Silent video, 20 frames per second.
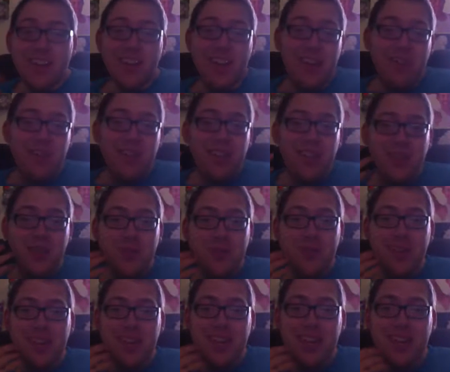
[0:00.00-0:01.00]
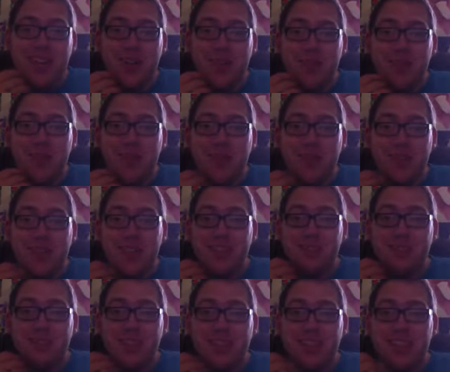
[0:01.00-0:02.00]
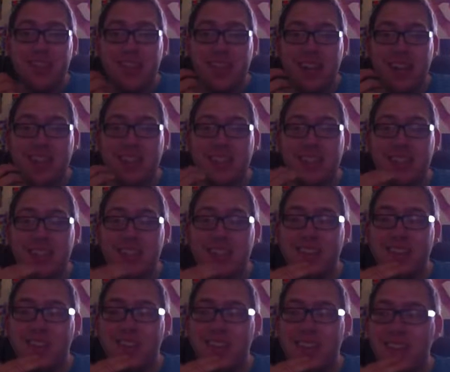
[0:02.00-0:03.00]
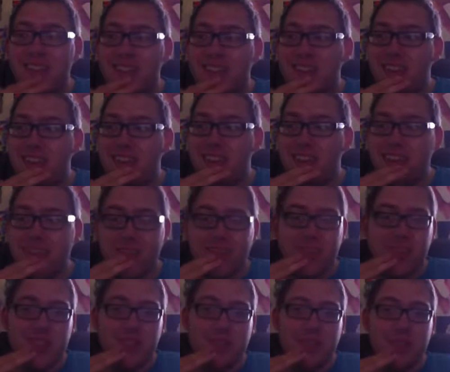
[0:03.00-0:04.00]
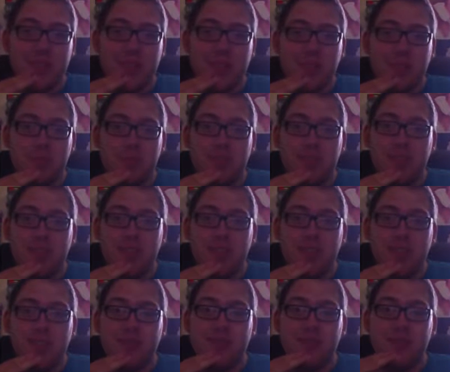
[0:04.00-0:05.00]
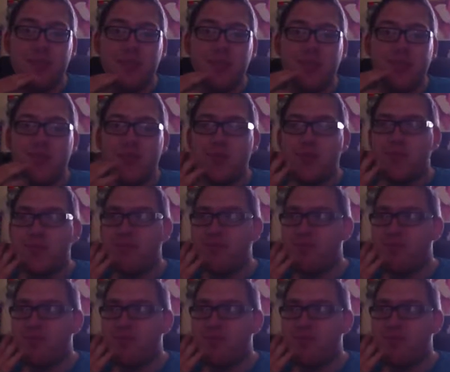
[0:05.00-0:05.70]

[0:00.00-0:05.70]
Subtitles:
I mean, it could be a really, really nice, interesting World Cup, and for someone who,